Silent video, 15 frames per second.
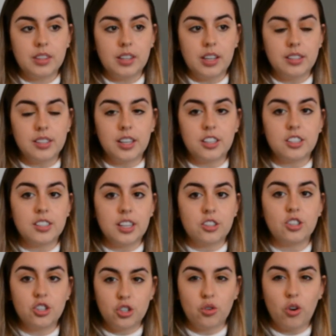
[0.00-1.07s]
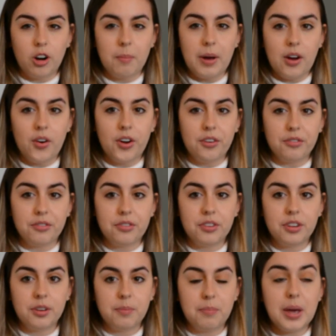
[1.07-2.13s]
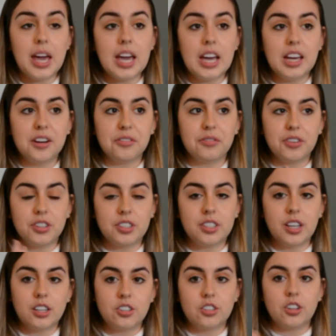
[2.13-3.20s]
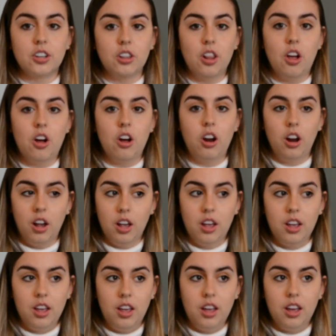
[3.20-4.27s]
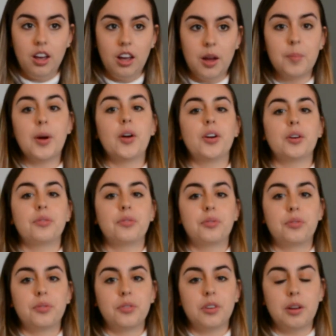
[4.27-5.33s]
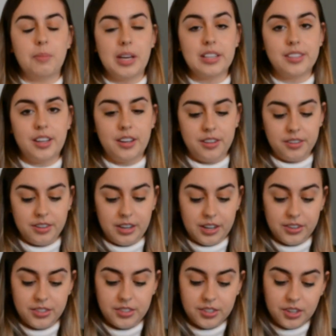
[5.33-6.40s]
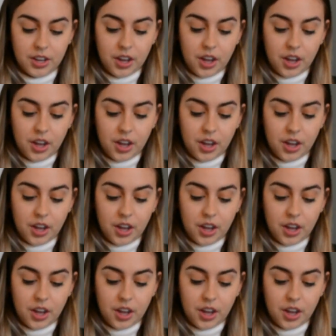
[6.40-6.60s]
it's like such a short amount of pain for such a long amount of amazingness.